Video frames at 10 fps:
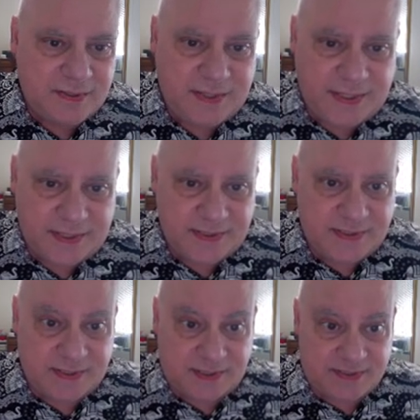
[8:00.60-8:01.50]
And
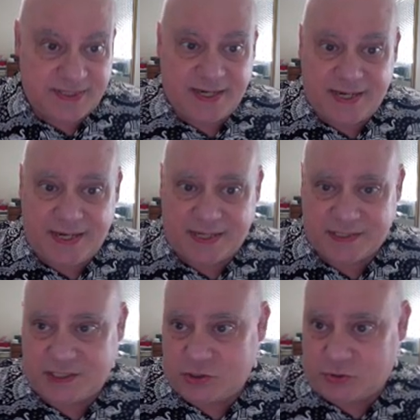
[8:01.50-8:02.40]
DNA has
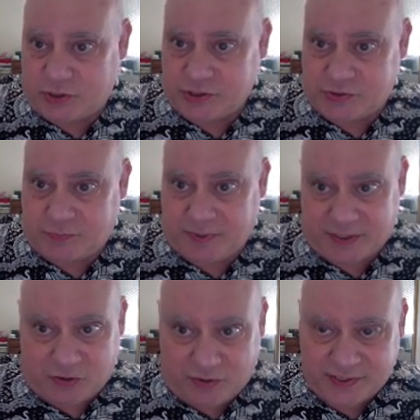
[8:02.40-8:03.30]
the instructions for building
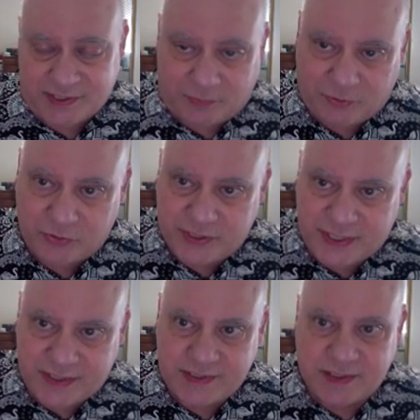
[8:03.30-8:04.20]
all the cell
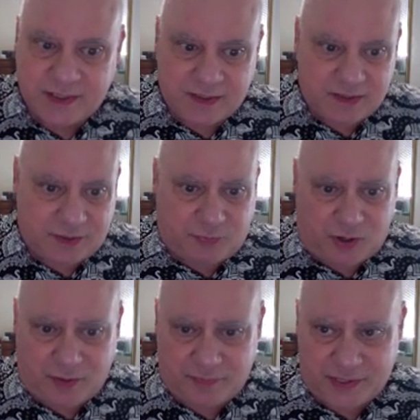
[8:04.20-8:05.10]
proteins. The
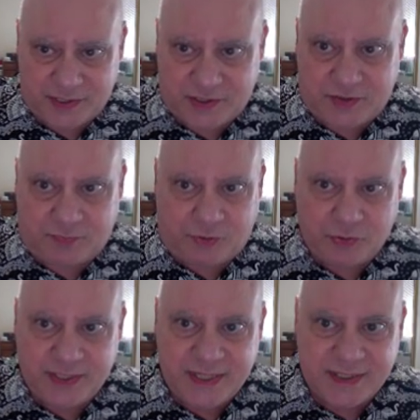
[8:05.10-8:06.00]
problem is the
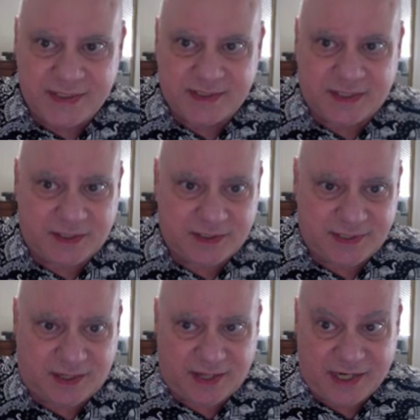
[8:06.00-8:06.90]
proteins in the
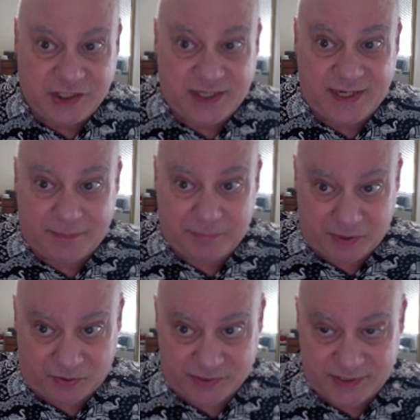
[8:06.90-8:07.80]
cell actually get
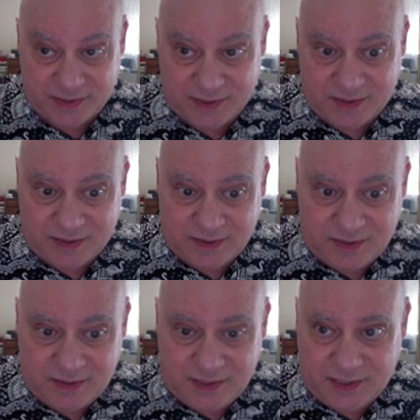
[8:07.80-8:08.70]
built
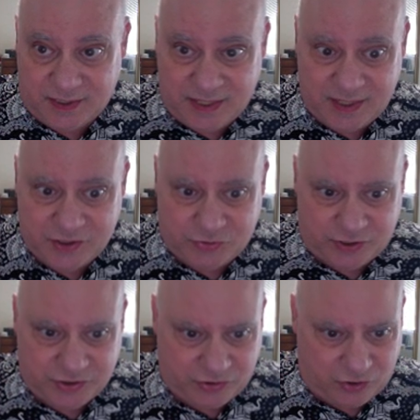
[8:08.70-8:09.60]
in a
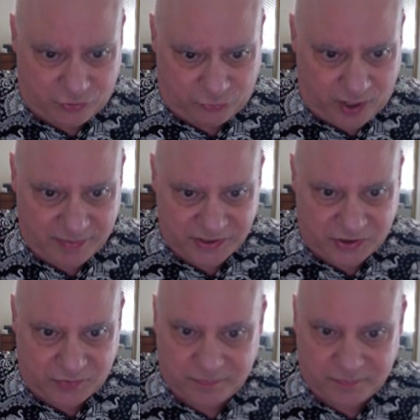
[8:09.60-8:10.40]
structure called a ribosome.